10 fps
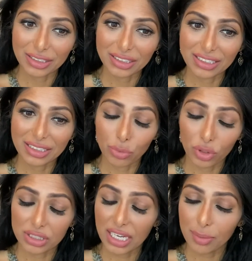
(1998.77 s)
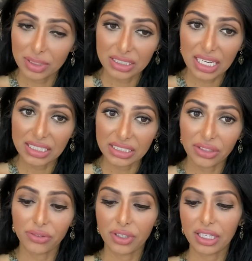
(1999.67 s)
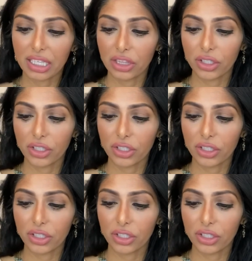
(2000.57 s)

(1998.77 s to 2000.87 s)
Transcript: is more time intensive and